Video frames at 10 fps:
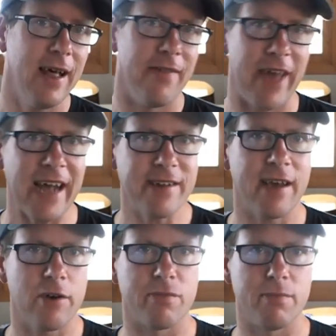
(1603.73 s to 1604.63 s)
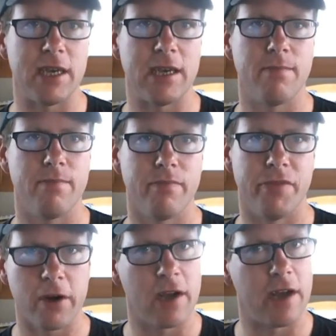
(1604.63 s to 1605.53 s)
that tells me
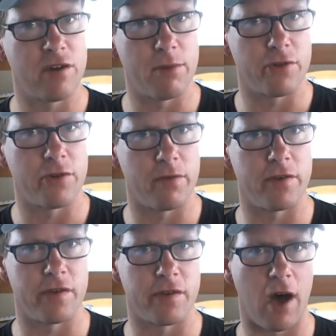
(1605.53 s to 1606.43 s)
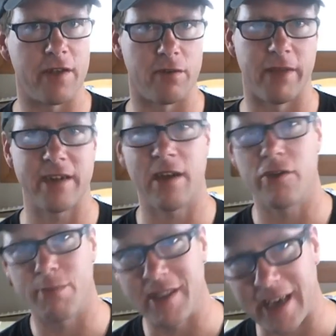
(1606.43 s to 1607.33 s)
their customer service is awesome. That
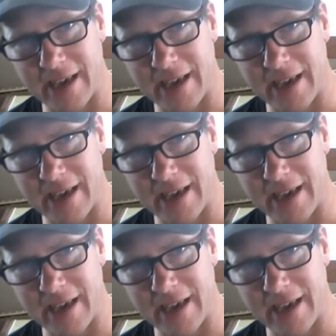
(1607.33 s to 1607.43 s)
tells me they